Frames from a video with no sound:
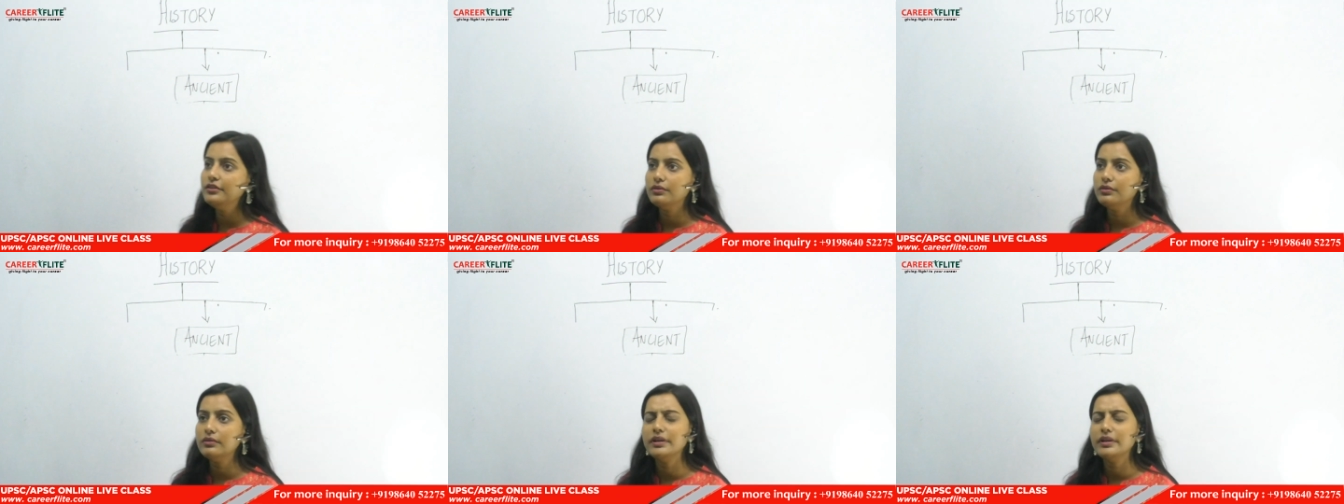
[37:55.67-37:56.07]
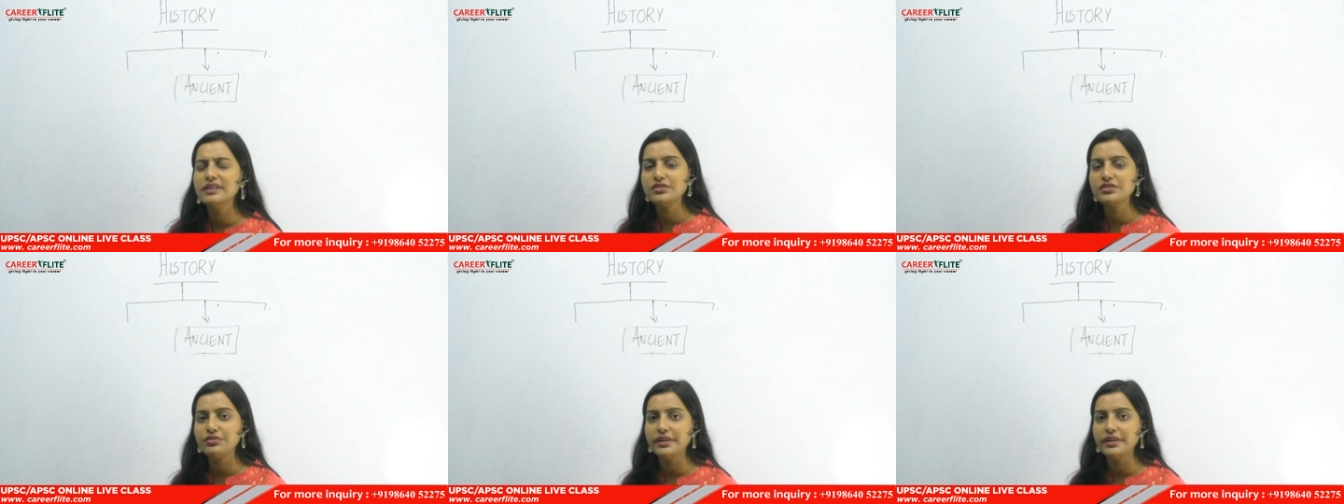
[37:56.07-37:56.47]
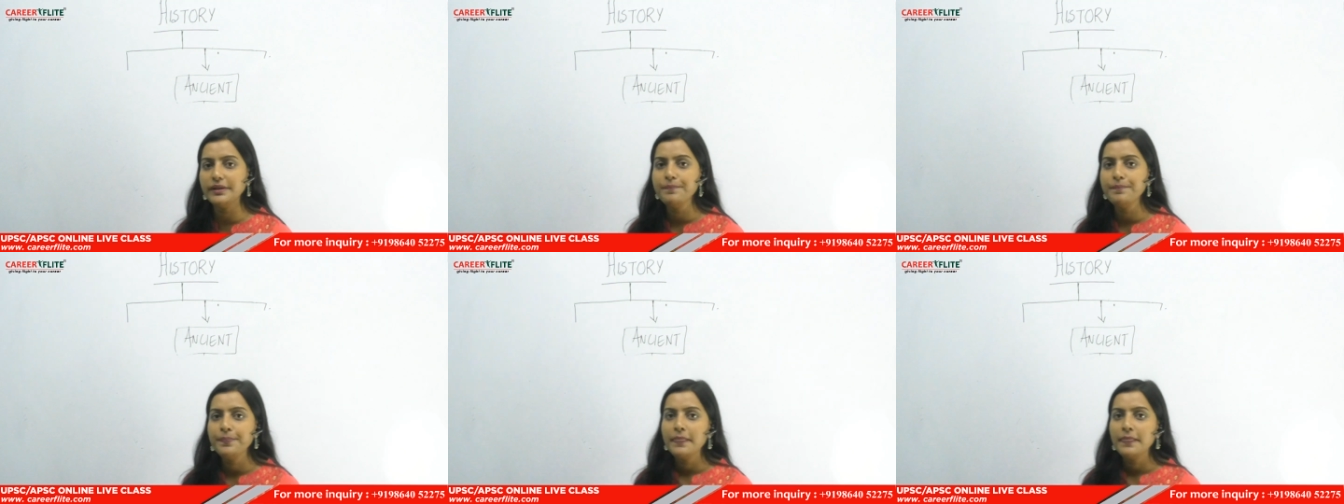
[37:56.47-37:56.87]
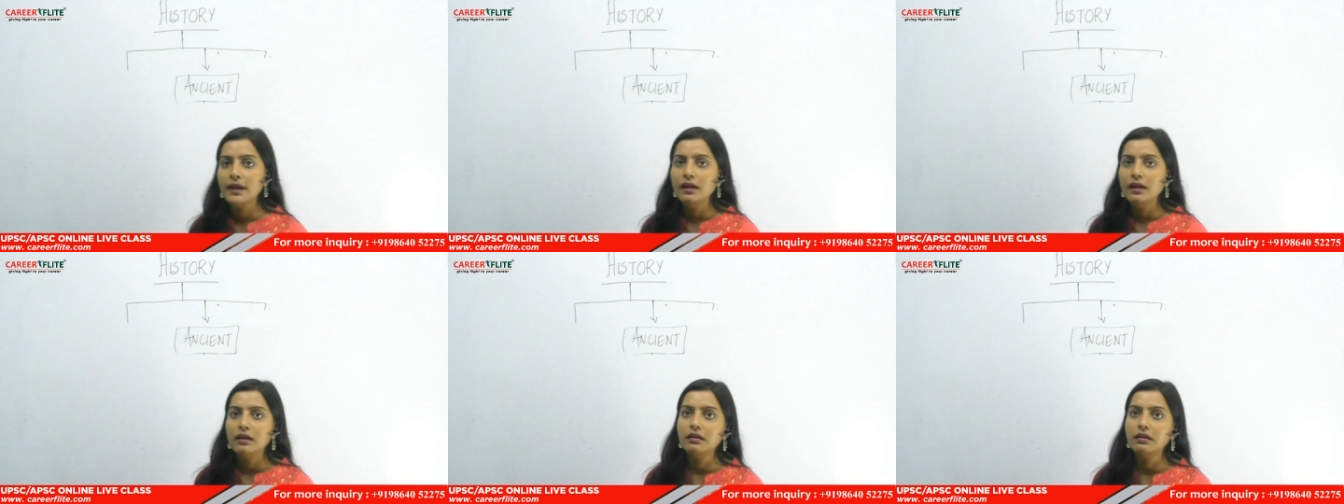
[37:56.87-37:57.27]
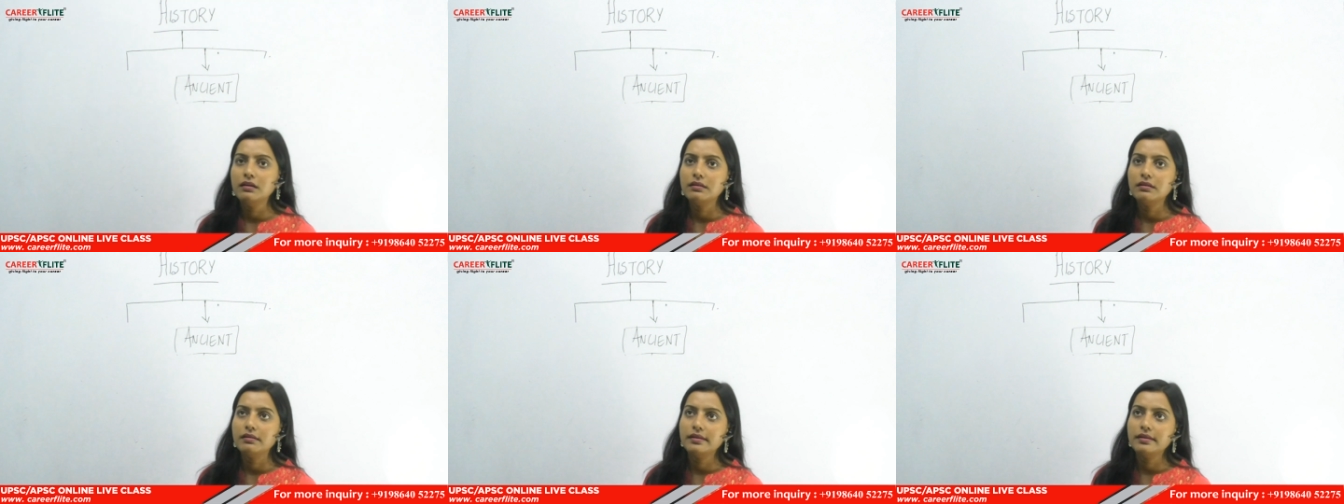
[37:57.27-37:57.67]
history
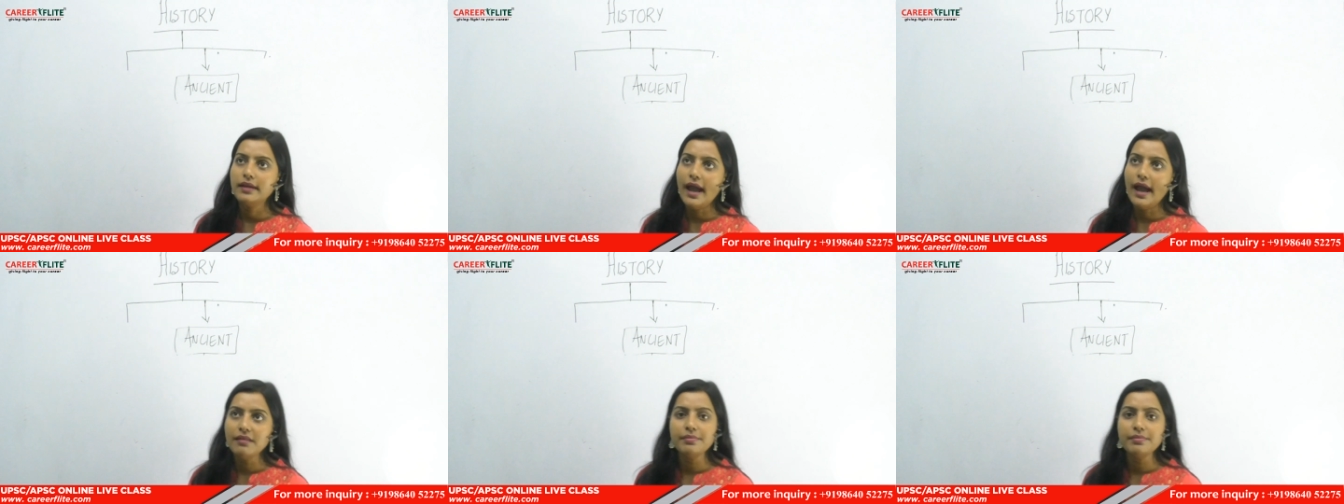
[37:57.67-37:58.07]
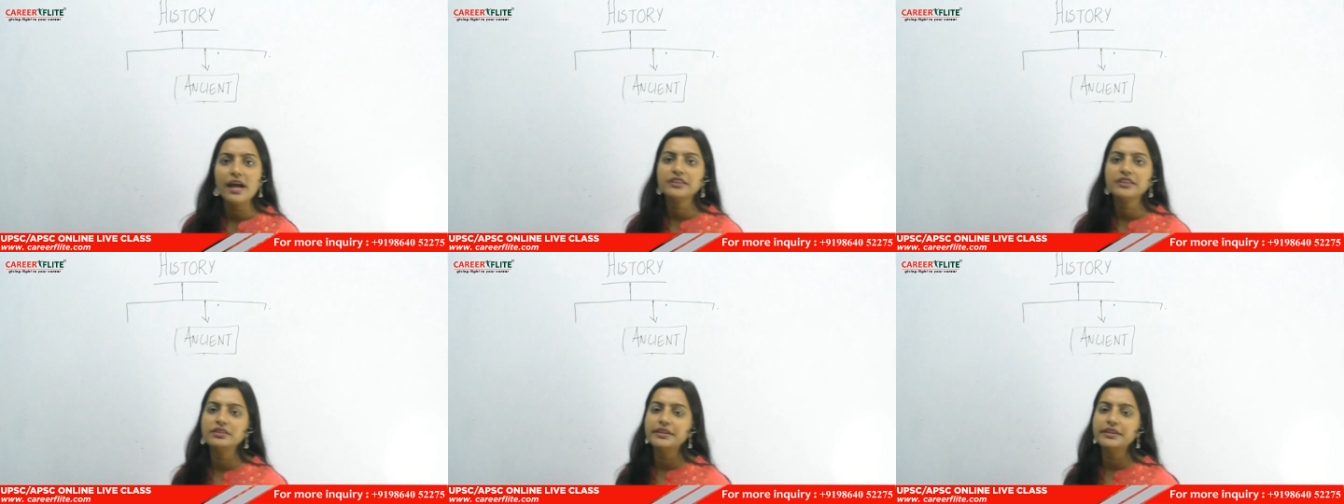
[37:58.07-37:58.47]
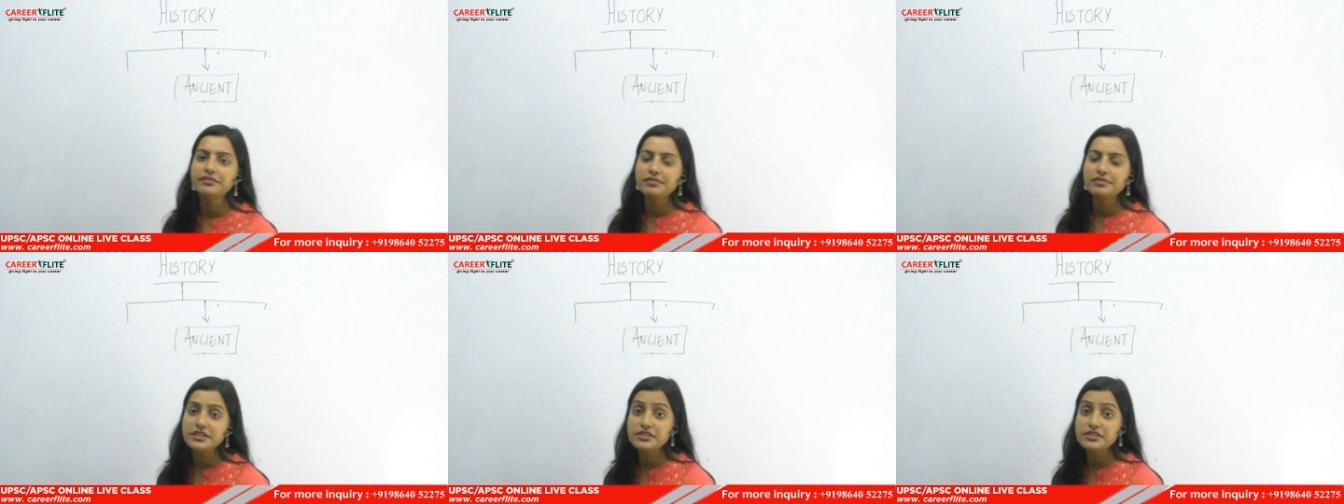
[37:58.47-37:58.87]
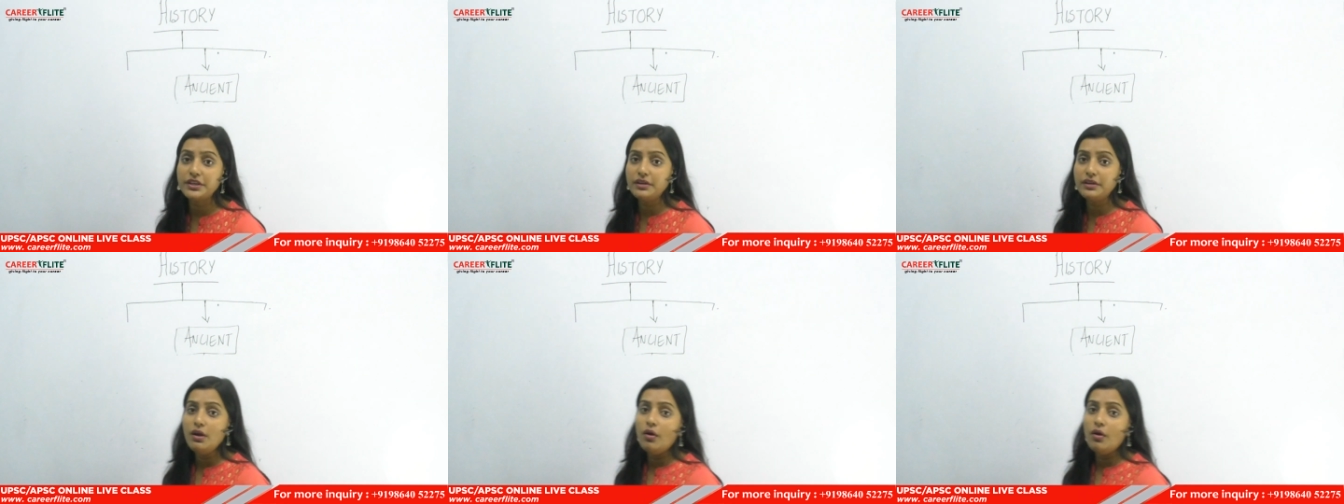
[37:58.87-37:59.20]
can be actually interesting